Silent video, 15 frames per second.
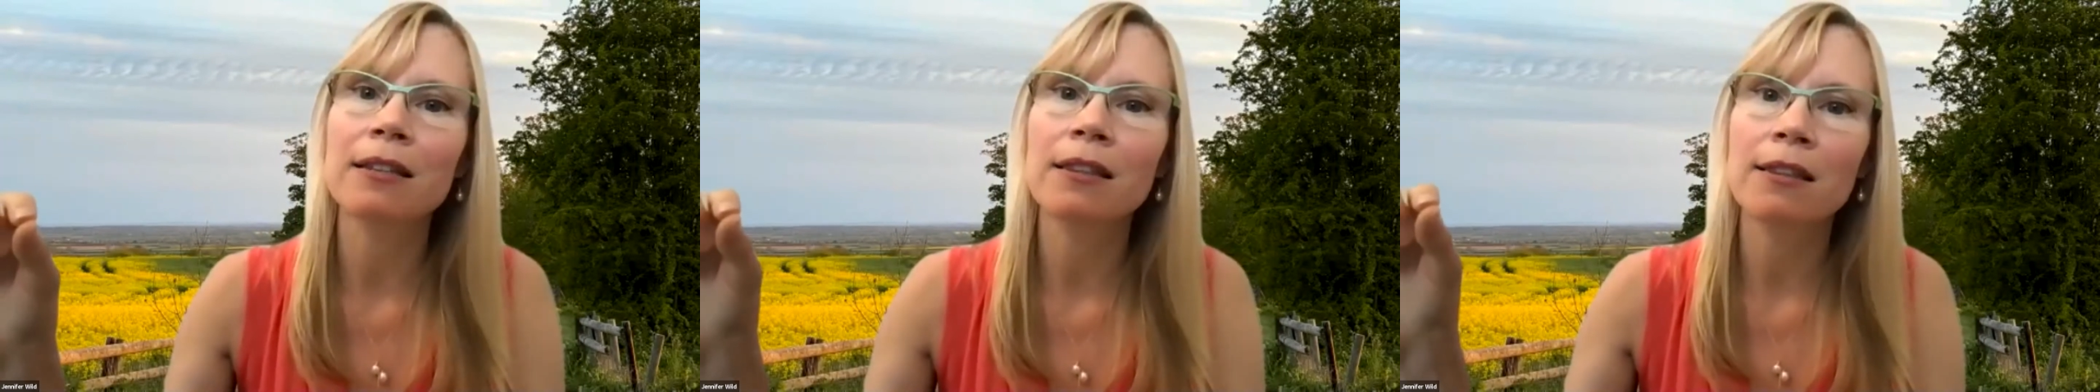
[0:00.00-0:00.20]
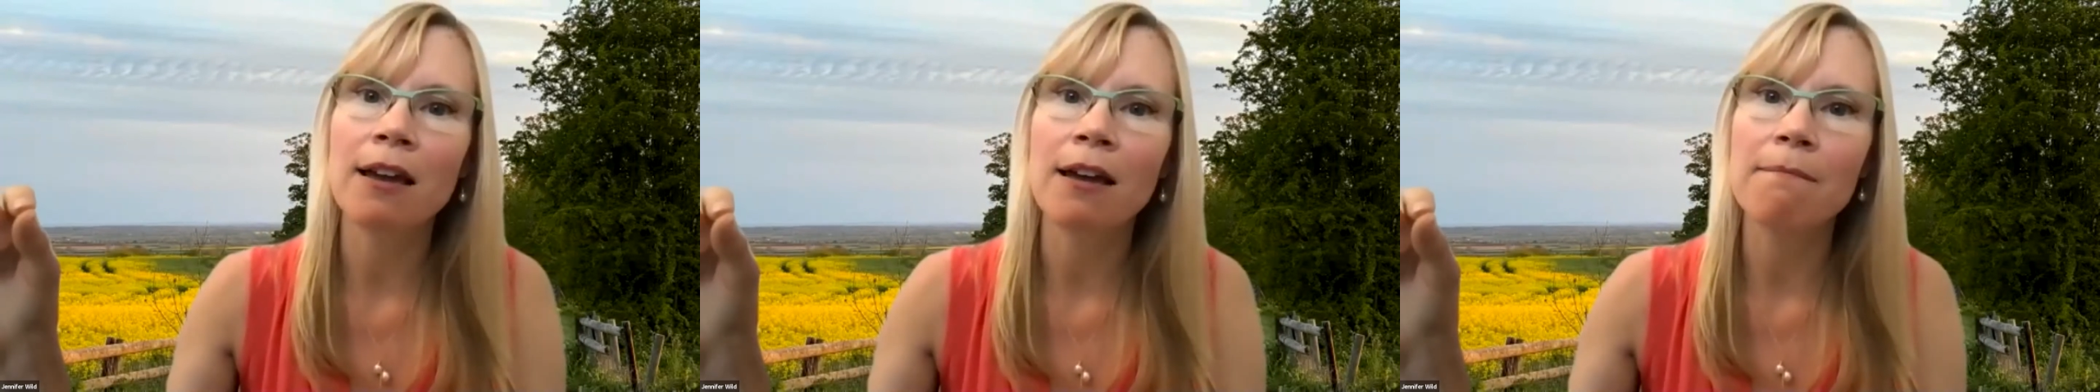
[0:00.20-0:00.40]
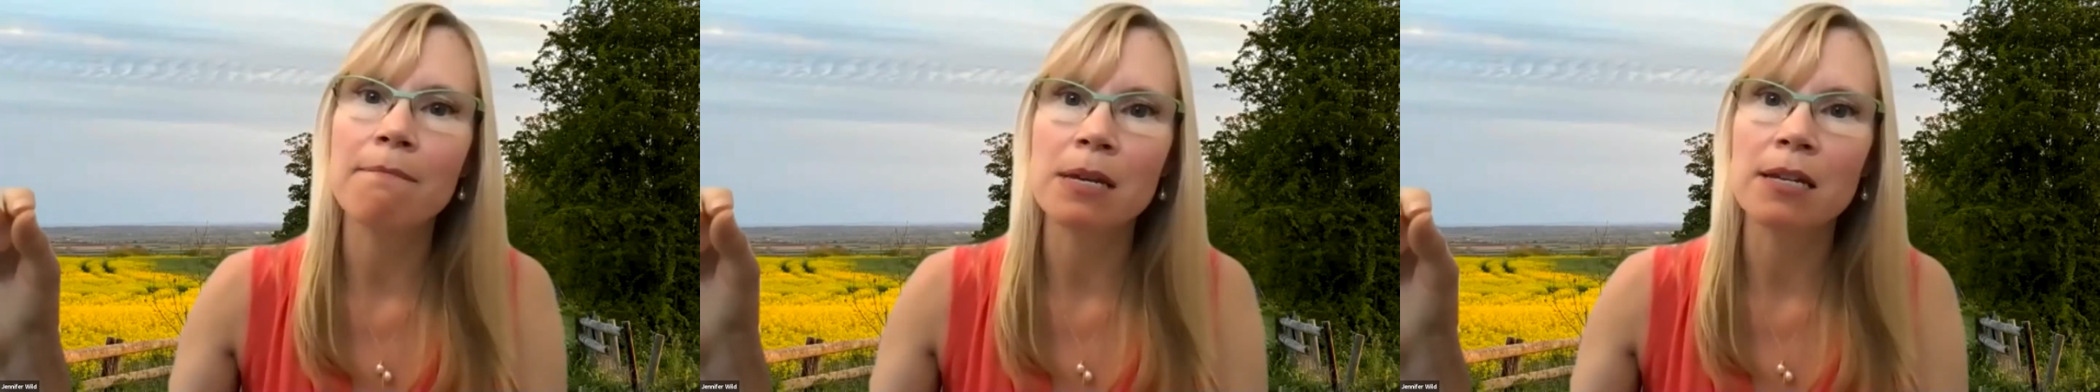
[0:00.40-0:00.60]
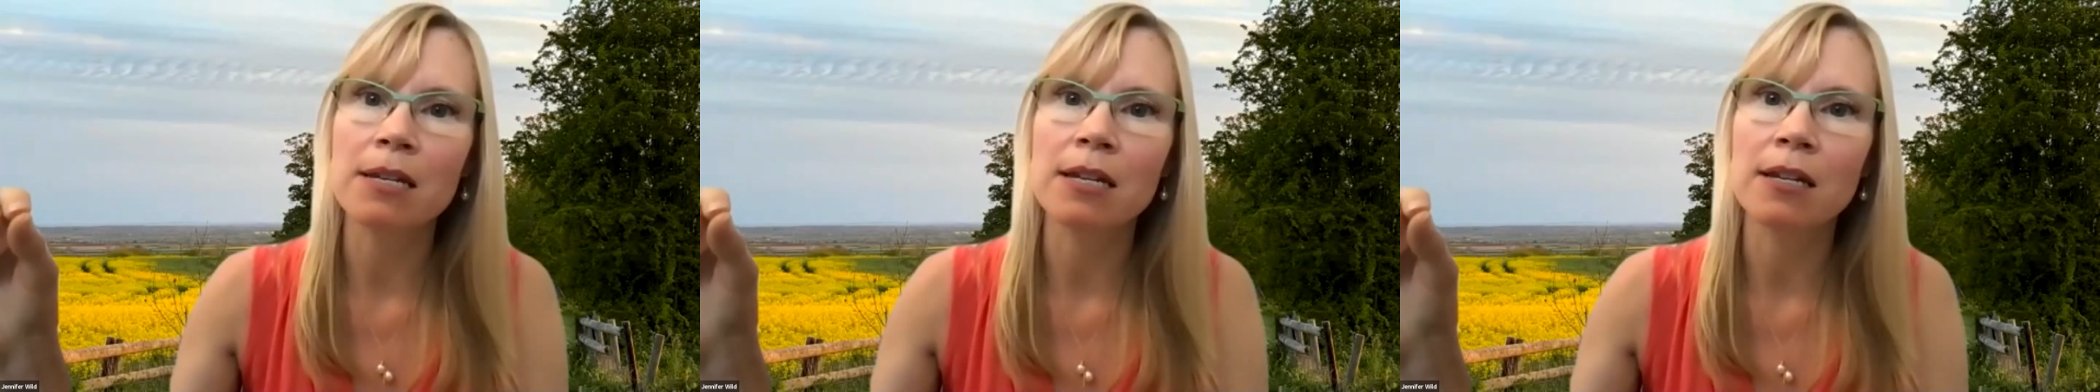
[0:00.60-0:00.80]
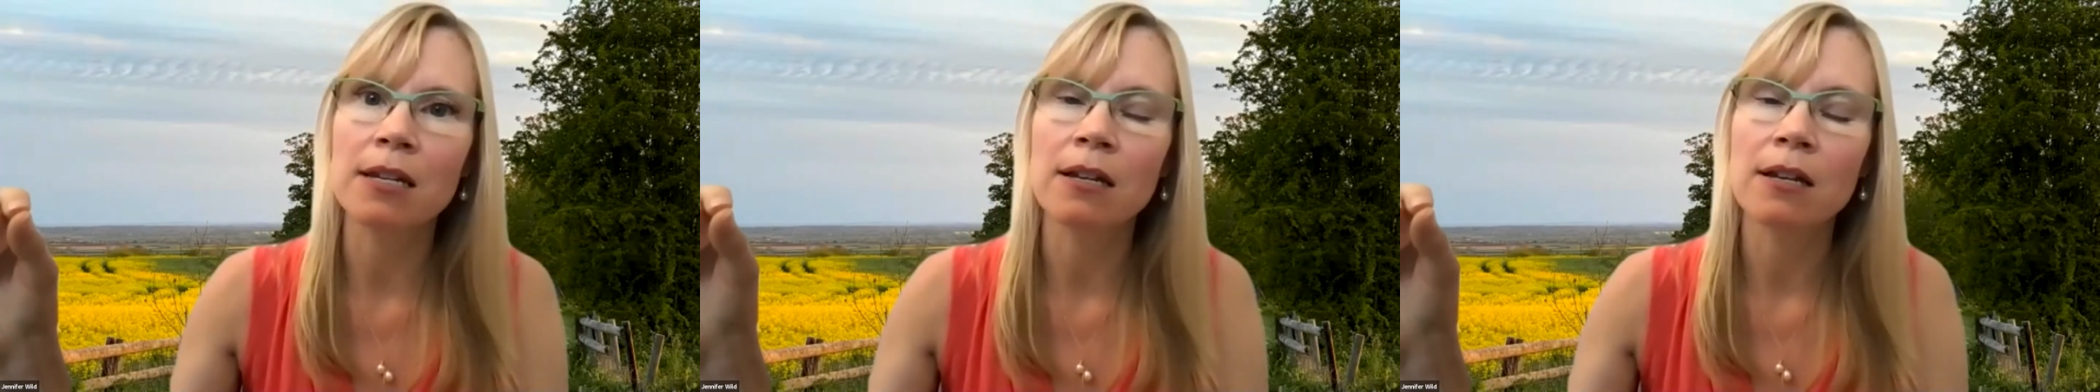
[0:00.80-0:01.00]
that
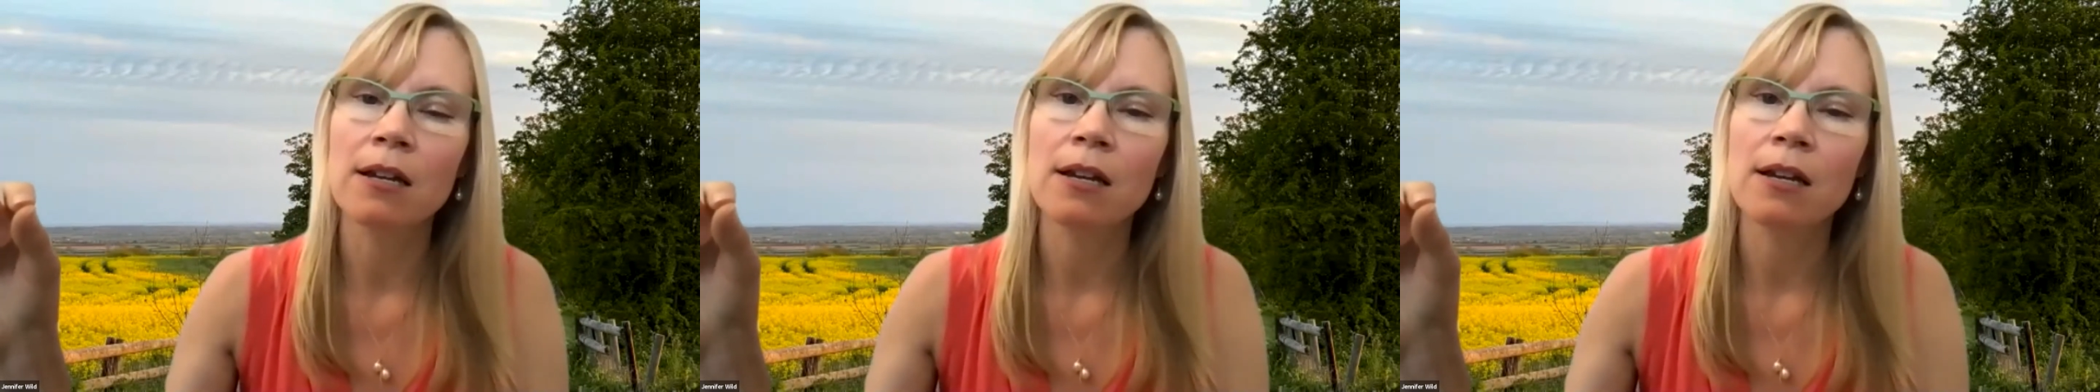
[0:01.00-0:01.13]
meaning.